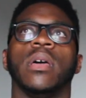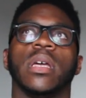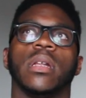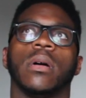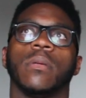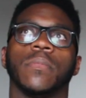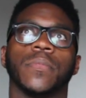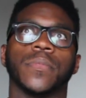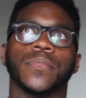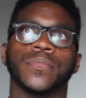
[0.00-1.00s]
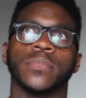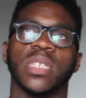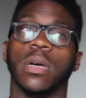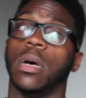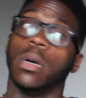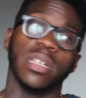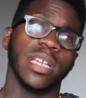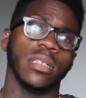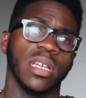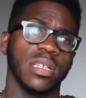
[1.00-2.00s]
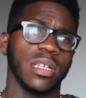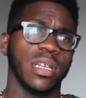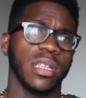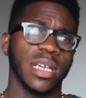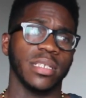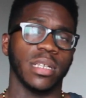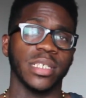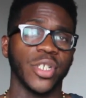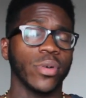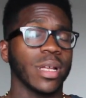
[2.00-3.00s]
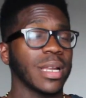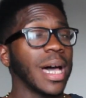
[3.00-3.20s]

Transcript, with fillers: And um, they, they, they, they, they showed a